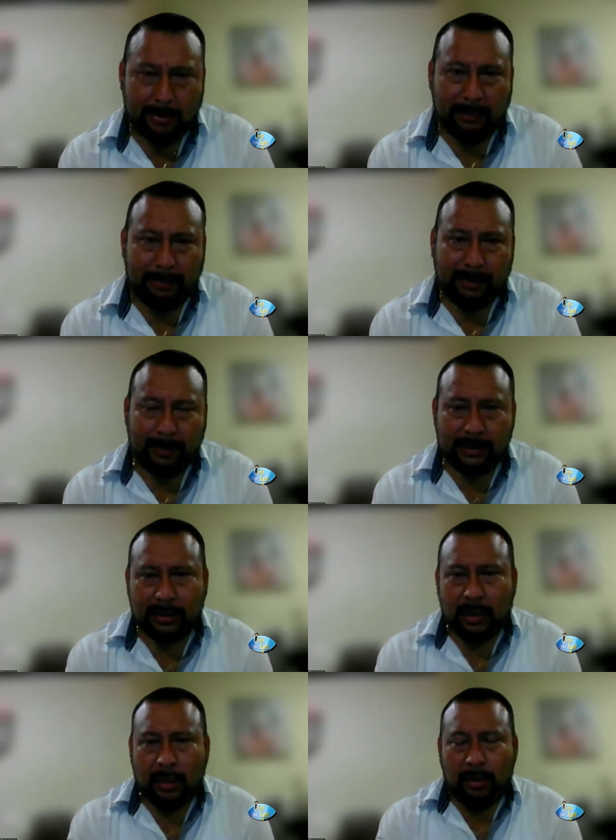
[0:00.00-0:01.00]
cabinet
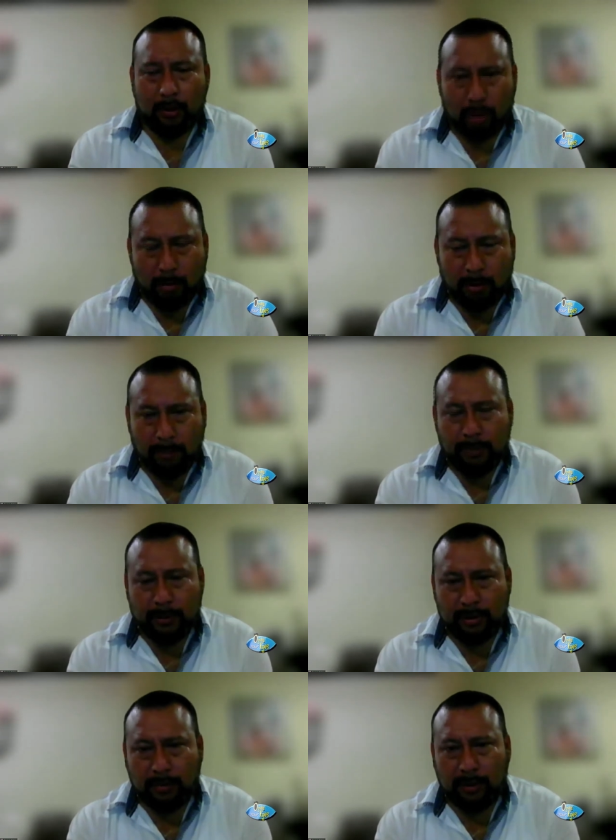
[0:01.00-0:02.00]
papers to come
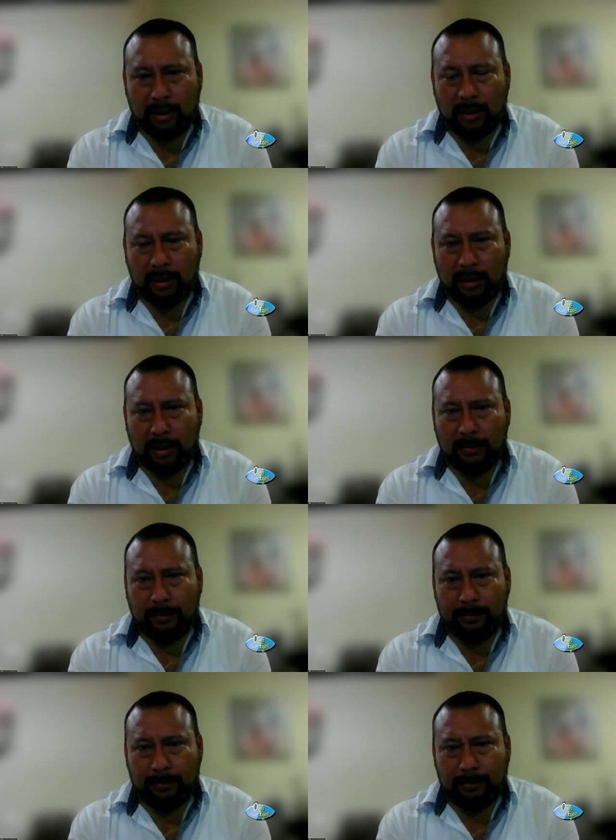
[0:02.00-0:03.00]
up with something,
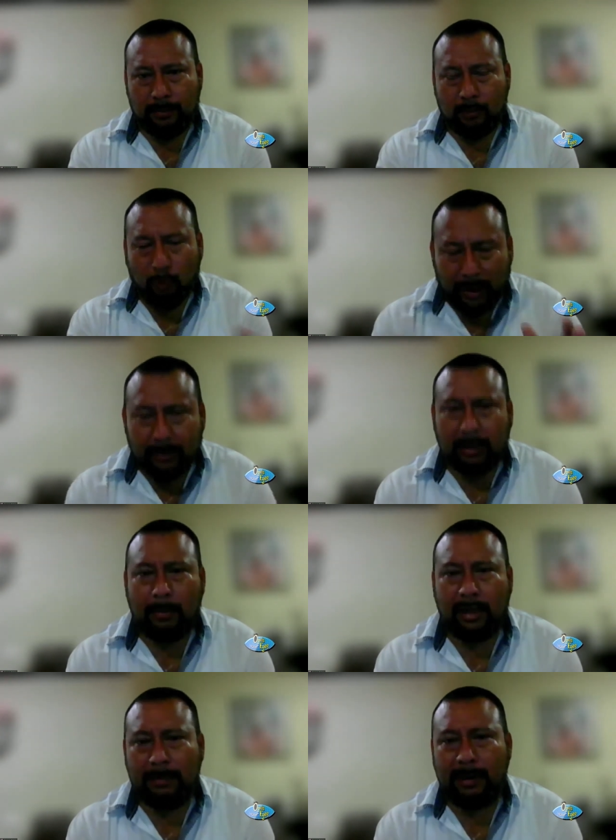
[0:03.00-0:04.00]
um,
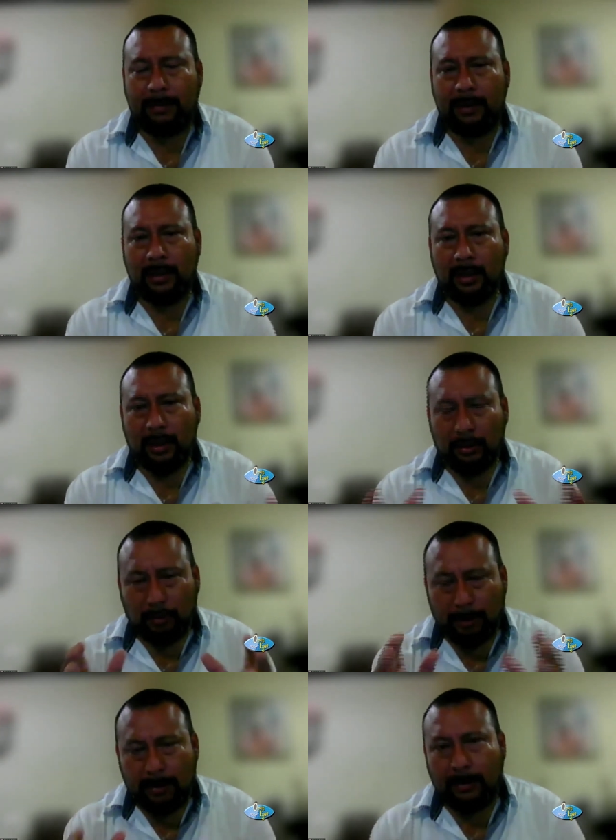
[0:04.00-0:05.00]
one cabinet paper
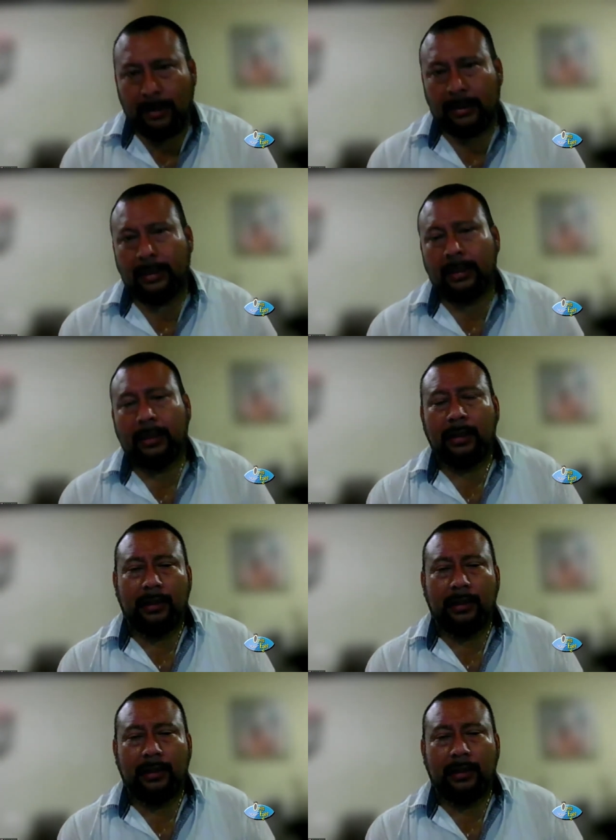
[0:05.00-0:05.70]
to implement.